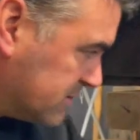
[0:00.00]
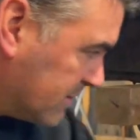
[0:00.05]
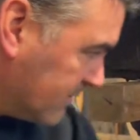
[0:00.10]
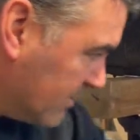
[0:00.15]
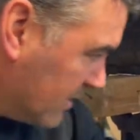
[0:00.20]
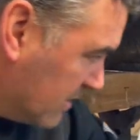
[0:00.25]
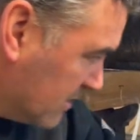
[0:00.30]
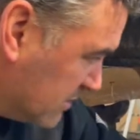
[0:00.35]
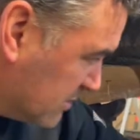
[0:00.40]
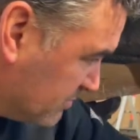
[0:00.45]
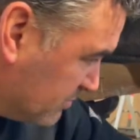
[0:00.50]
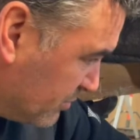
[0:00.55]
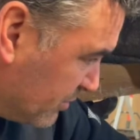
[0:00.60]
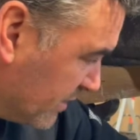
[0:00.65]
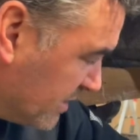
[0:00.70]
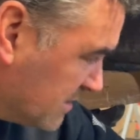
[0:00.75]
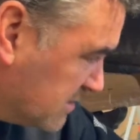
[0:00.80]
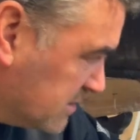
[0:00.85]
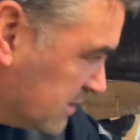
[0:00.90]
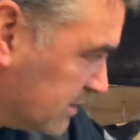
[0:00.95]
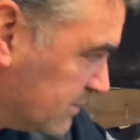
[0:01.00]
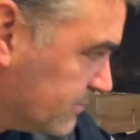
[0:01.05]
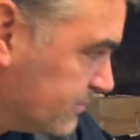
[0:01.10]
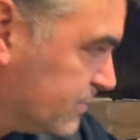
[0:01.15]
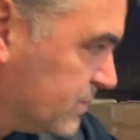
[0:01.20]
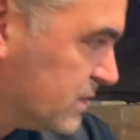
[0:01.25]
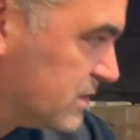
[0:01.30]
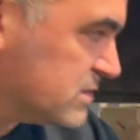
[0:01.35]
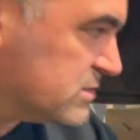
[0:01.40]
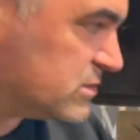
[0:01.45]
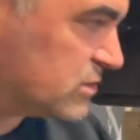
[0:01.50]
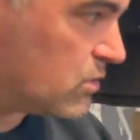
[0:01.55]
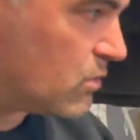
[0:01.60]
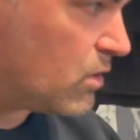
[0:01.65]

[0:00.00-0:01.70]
I made this bracing piece to go